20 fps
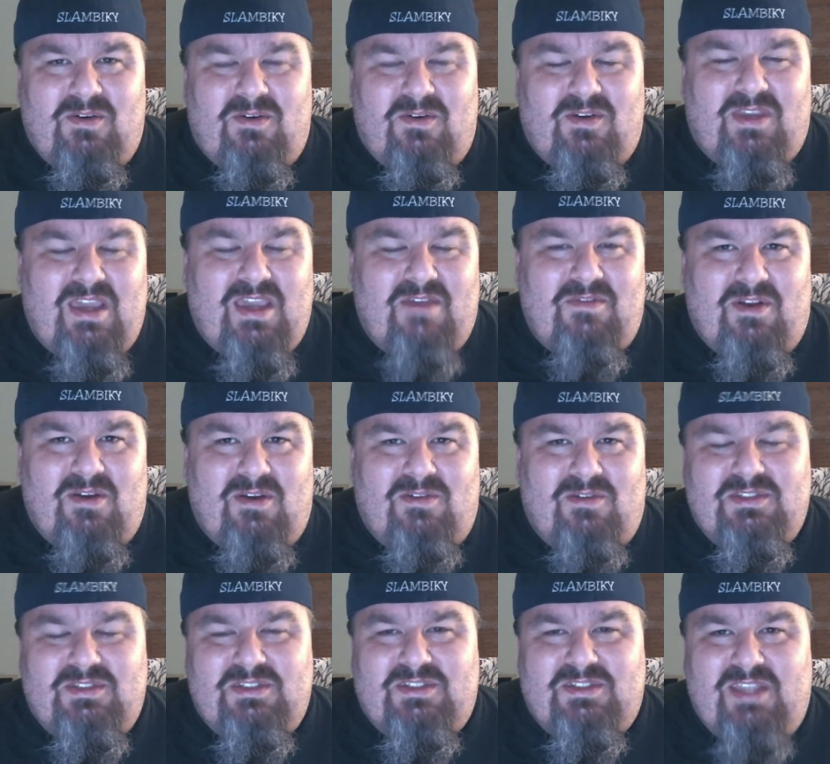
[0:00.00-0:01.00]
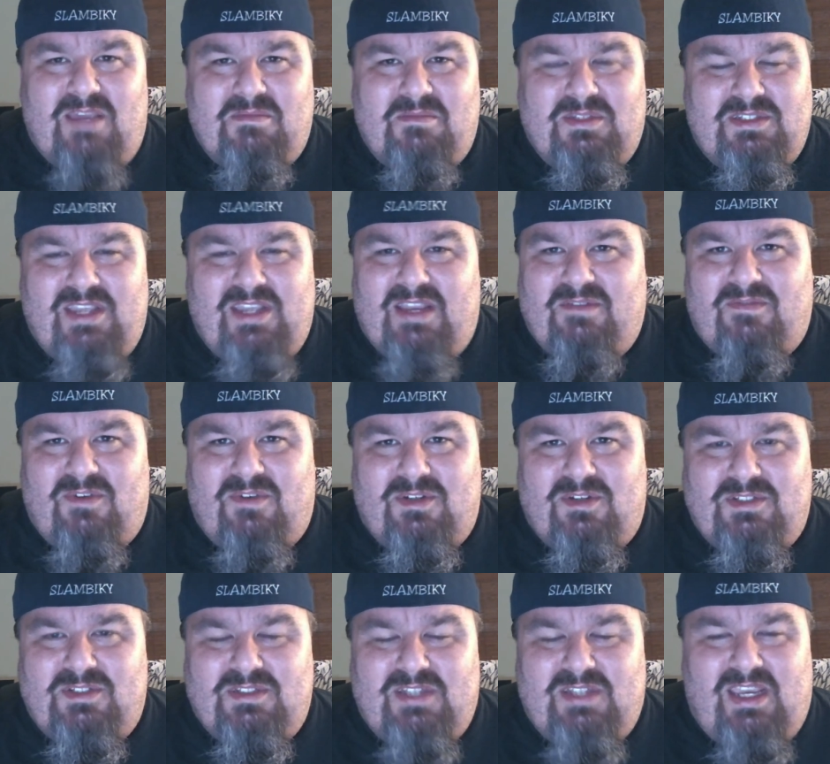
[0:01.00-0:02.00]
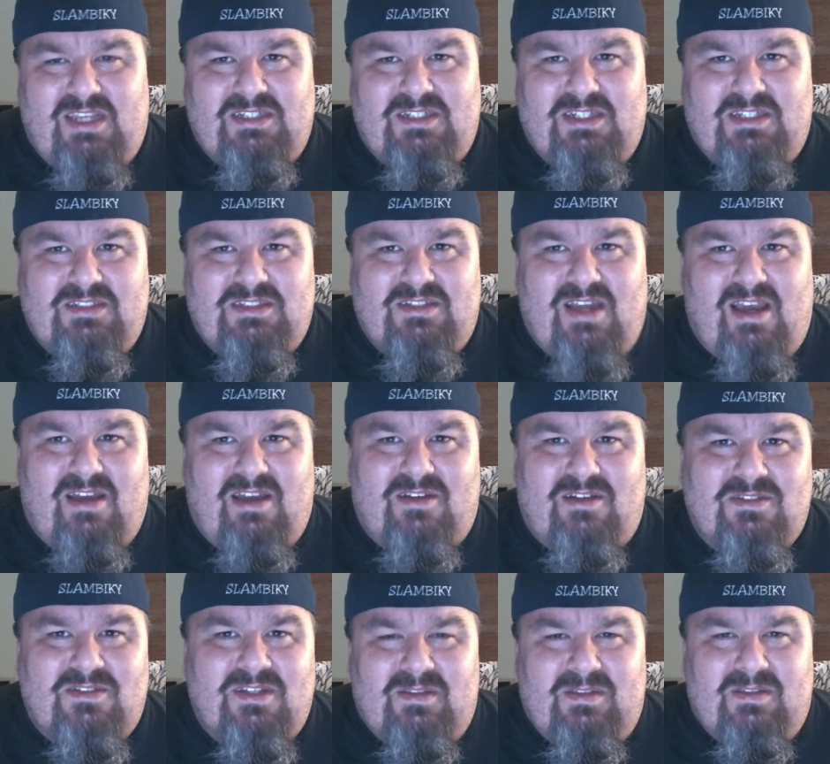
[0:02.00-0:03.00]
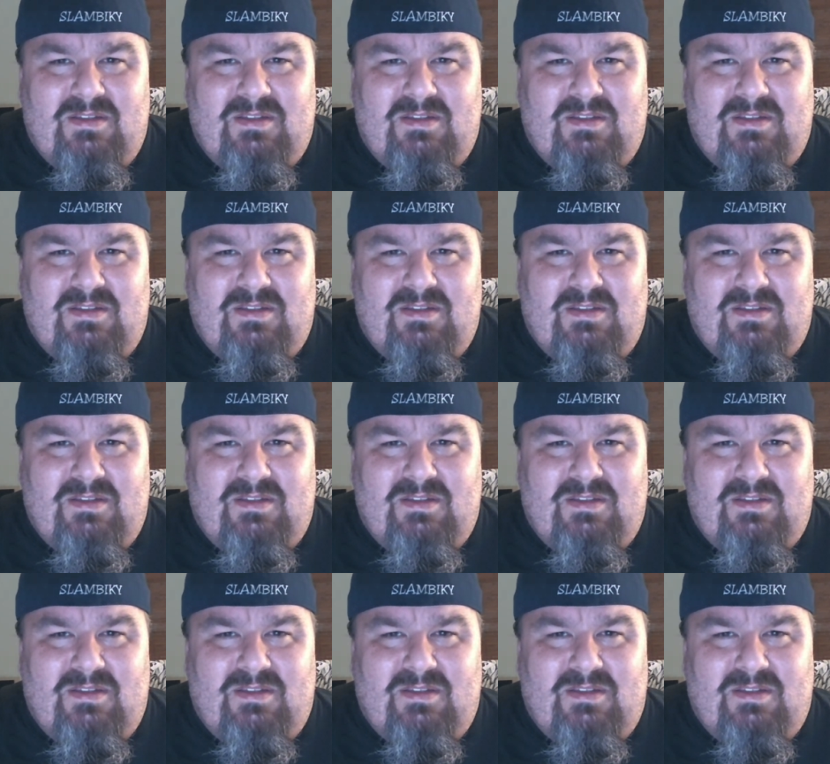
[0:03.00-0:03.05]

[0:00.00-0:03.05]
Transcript: or Kevin Owens and Sami Zayn versus AJ Styles.